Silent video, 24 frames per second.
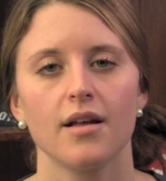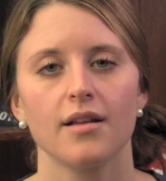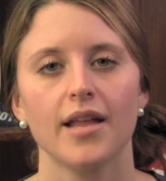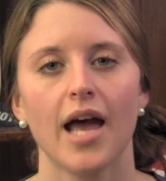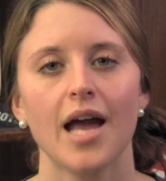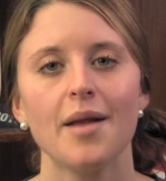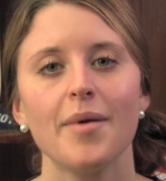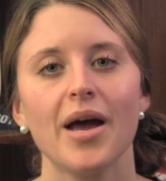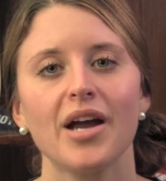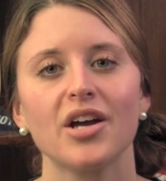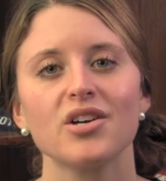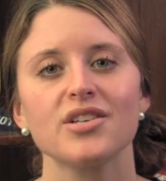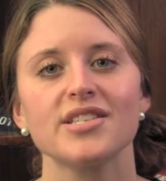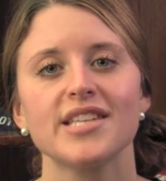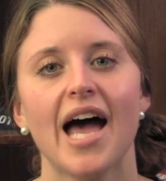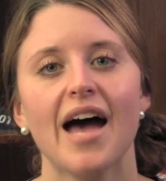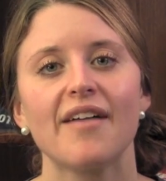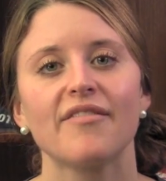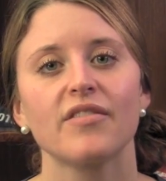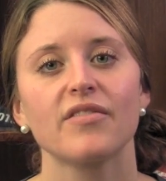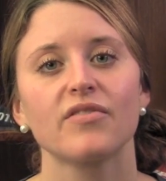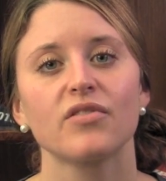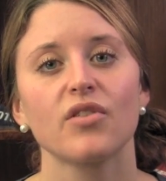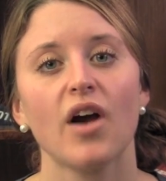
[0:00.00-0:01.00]
Linebackers
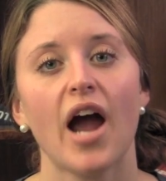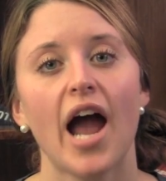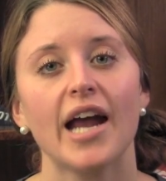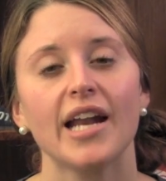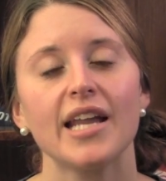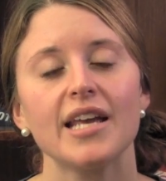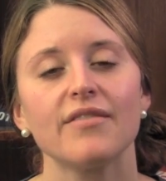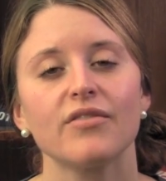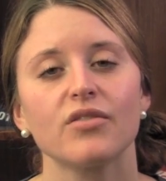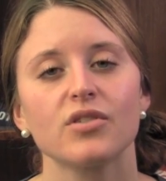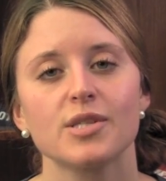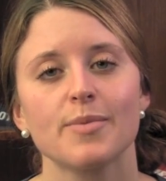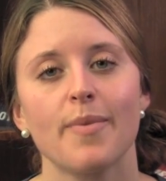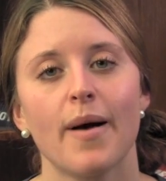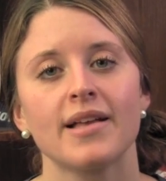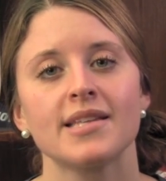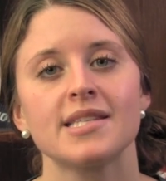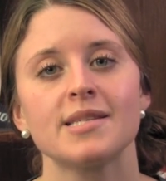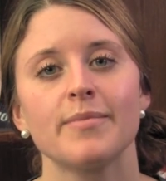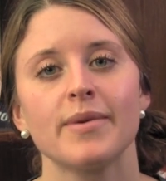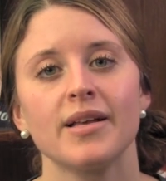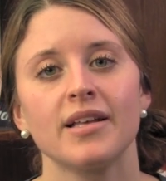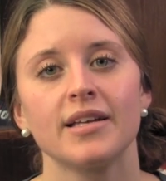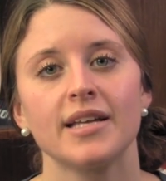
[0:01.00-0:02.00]
have a variety of
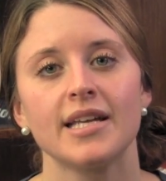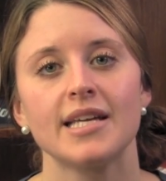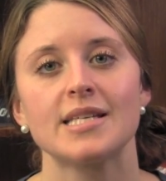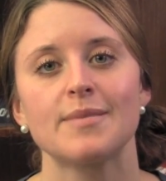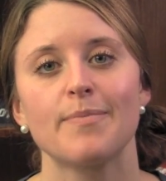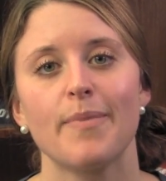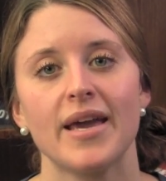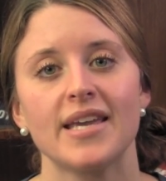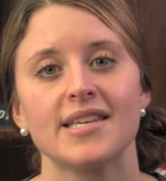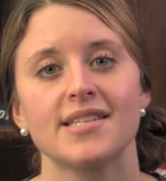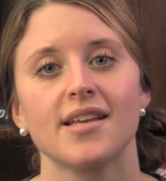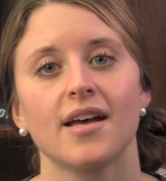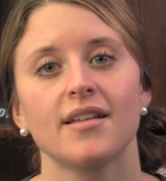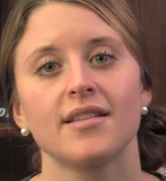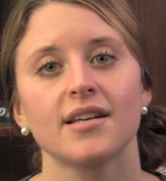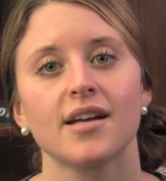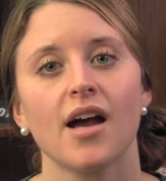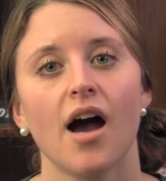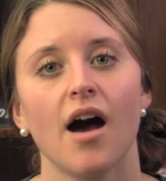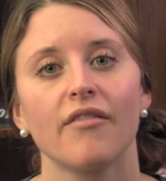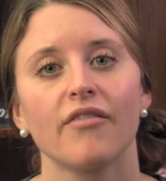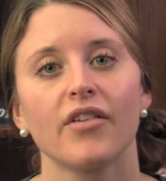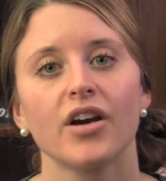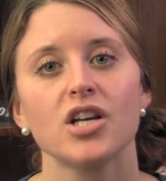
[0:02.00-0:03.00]
responsibilities based on the
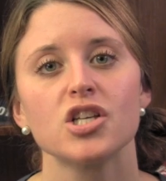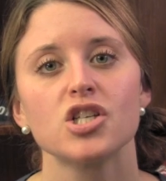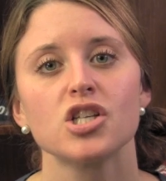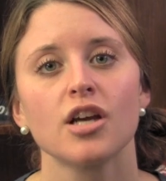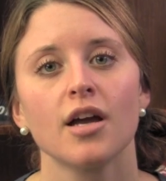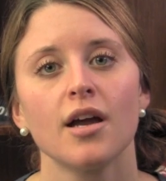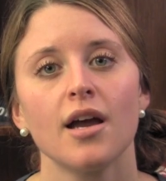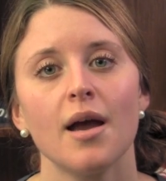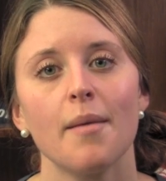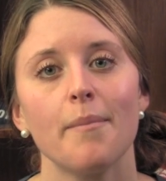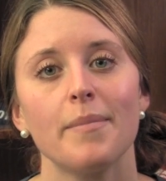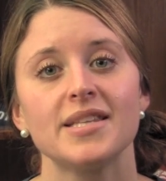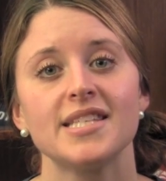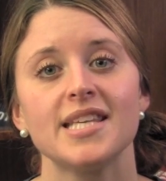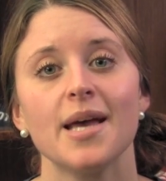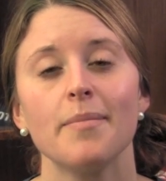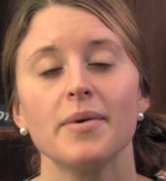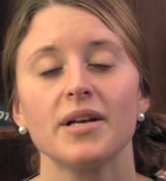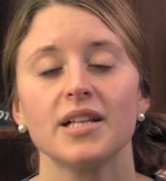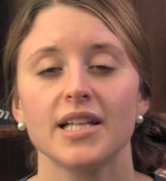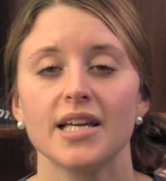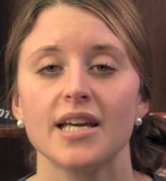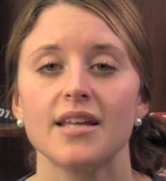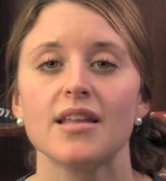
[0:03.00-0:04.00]
coverage, but
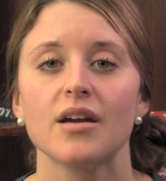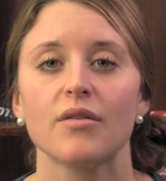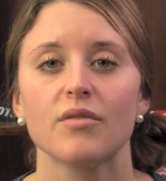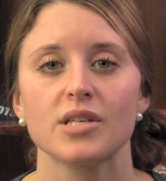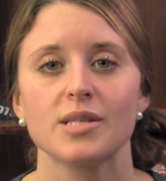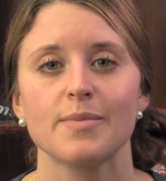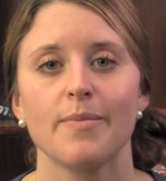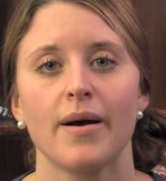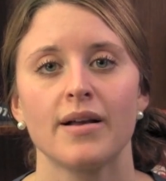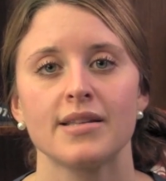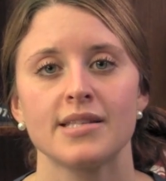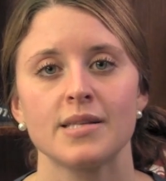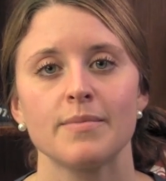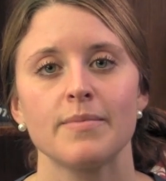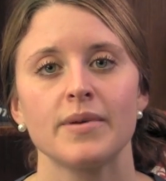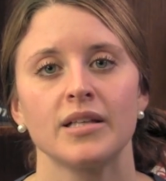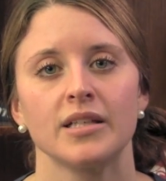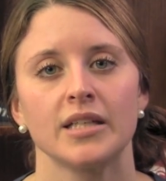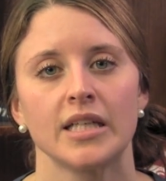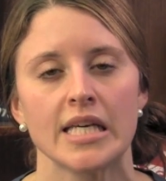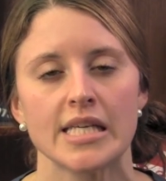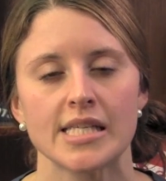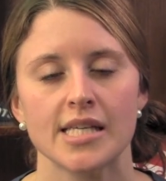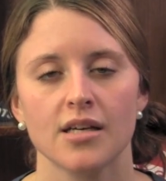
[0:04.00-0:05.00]
typically their
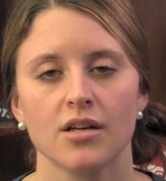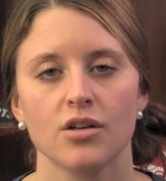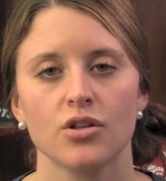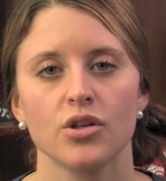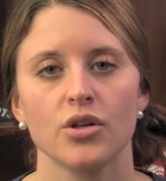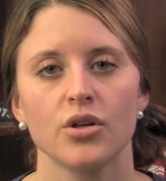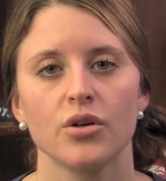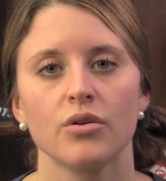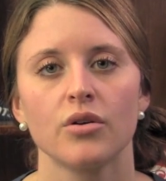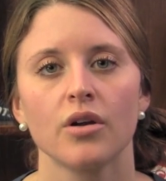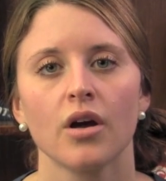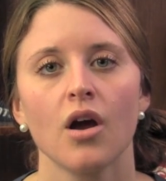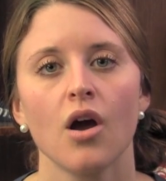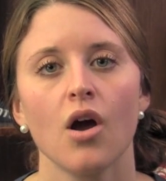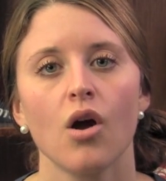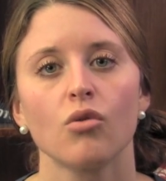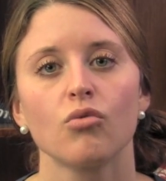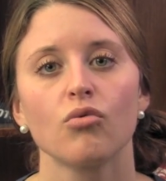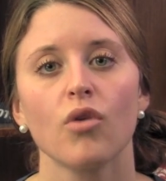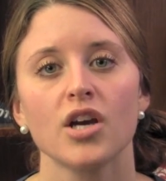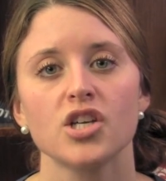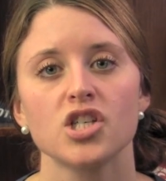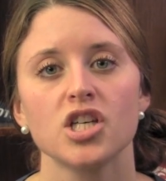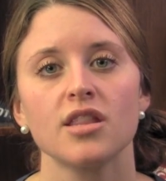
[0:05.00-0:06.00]
responsibilities include
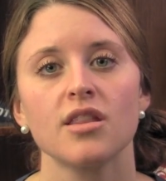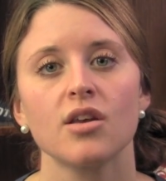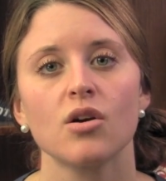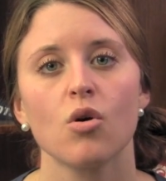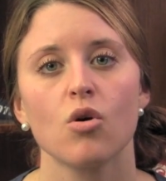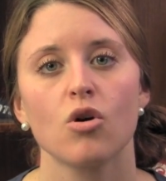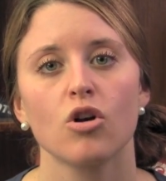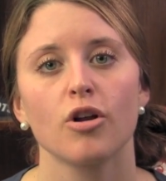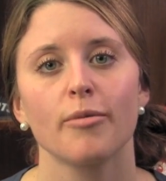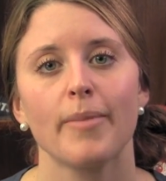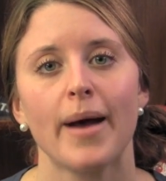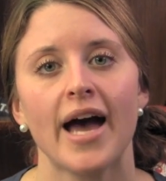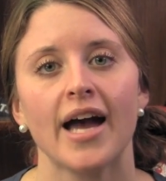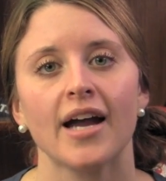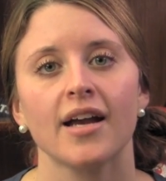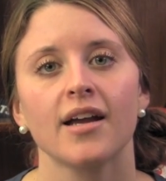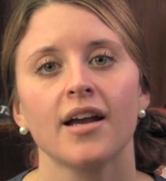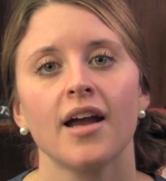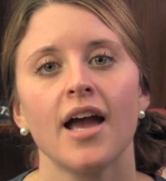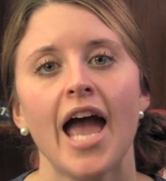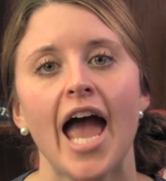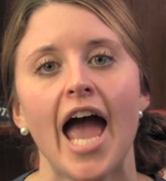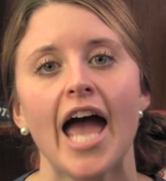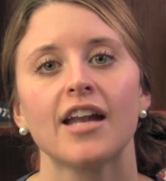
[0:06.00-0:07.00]
rushing the
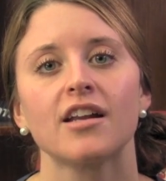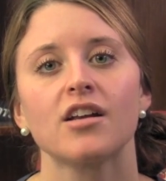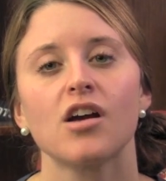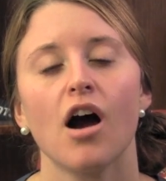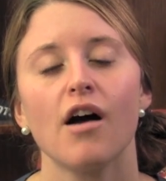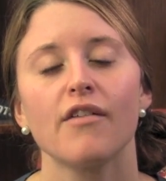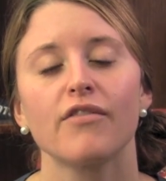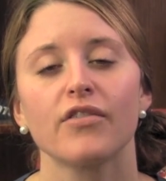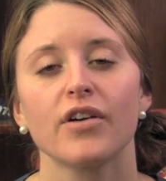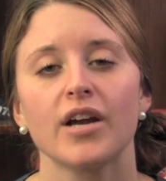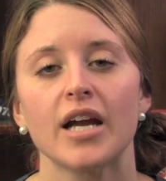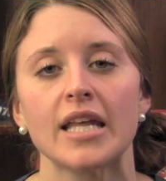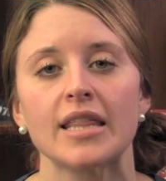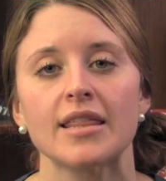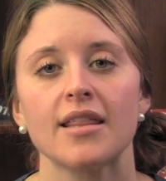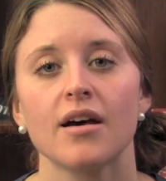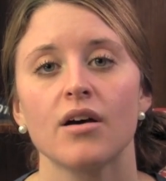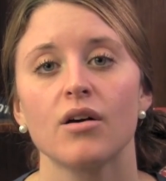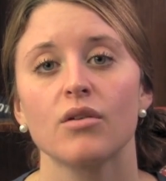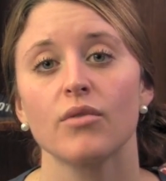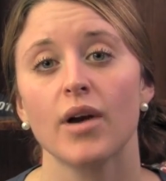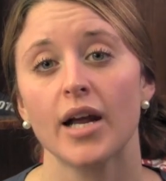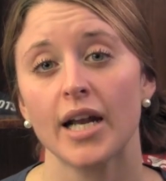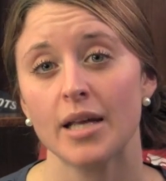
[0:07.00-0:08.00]
quarterback and covering
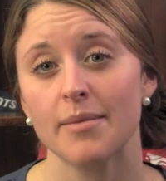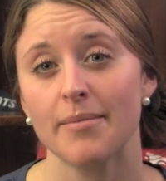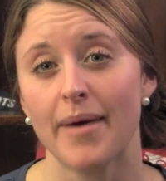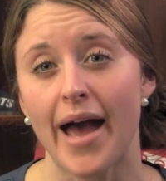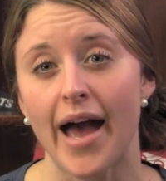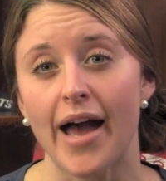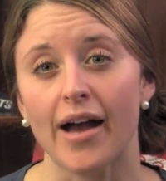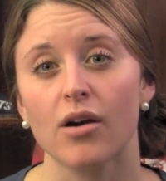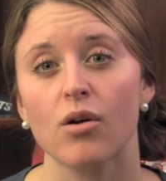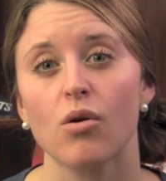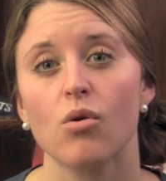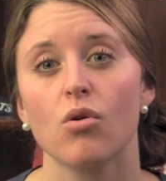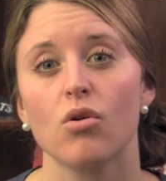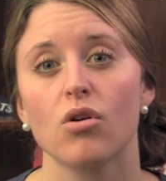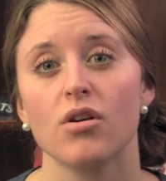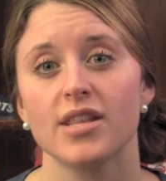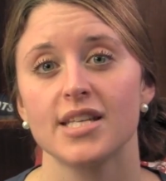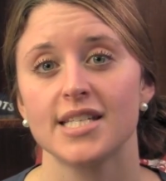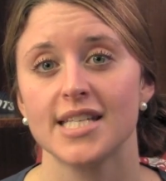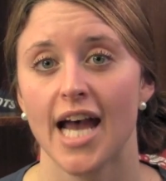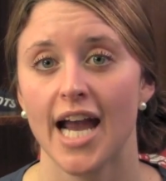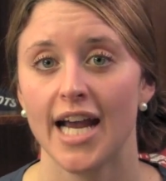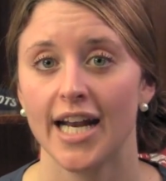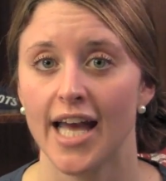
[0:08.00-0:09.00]
the running back or
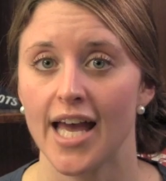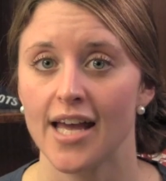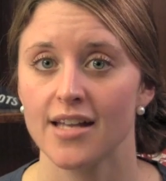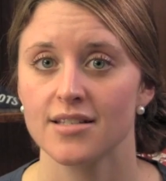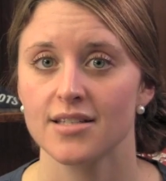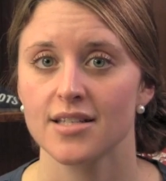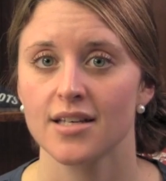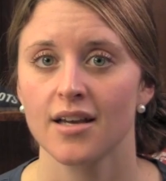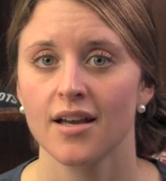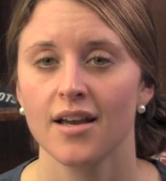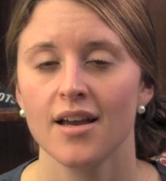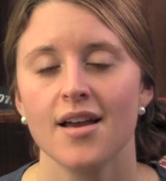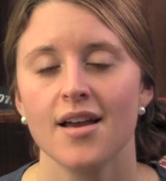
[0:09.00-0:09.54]
the tight end.